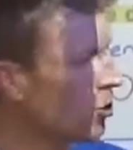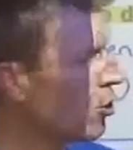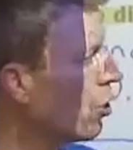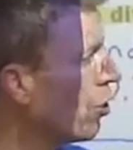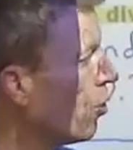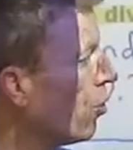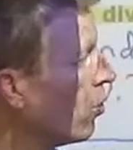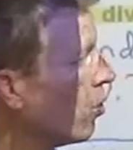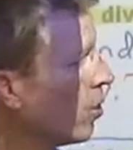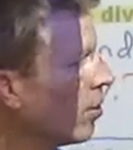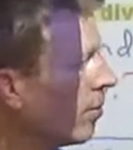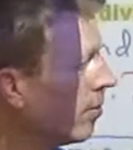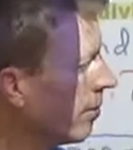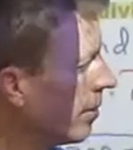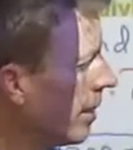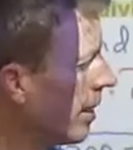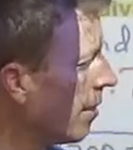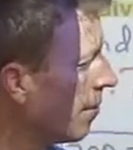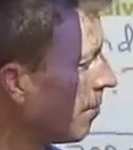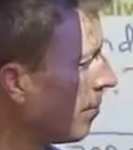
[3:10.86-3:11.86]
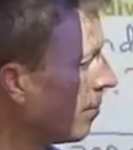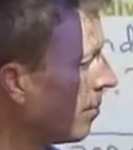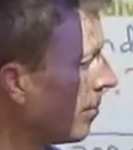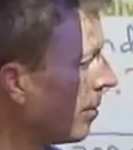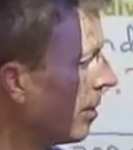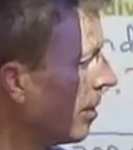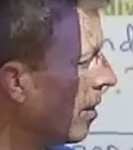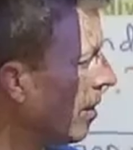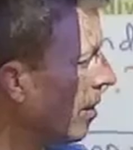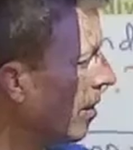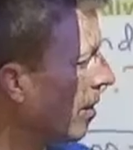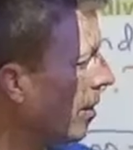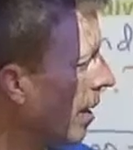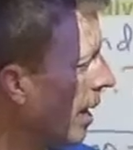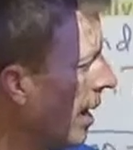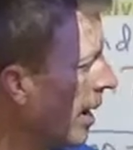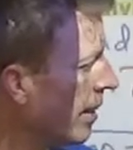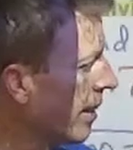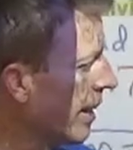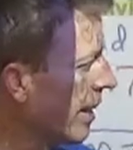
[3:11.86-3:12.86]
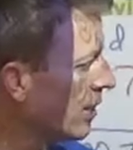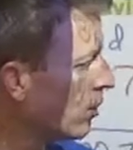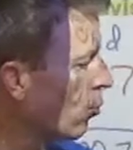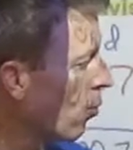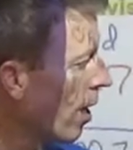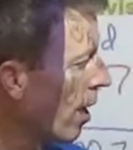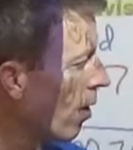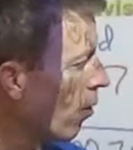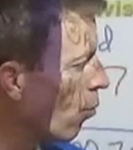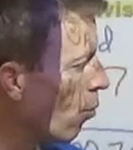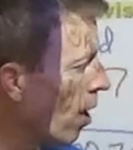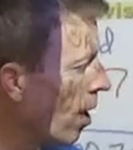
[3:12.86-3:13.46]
2. Yep. And guess what?